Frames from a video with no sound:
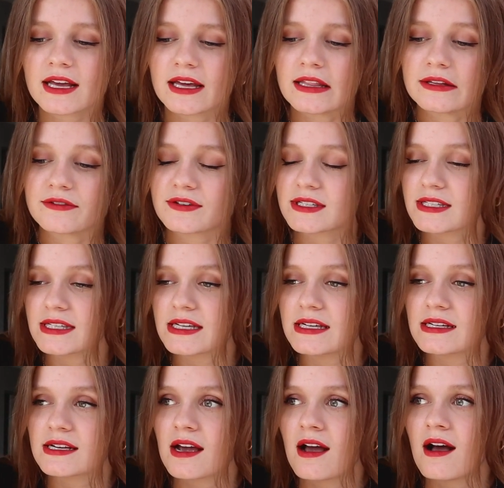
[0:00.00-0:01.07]
and the
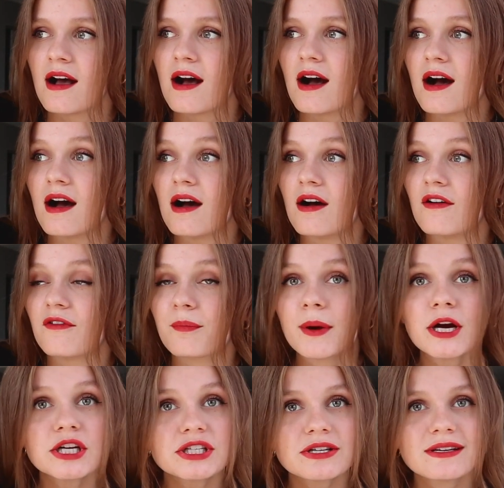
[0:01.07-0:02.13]
receipt of
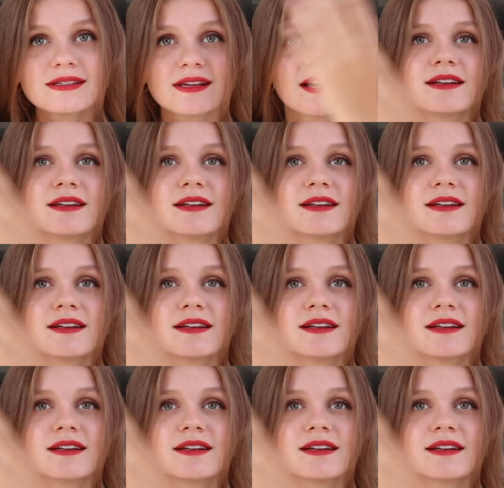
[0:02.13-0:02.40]
purchase.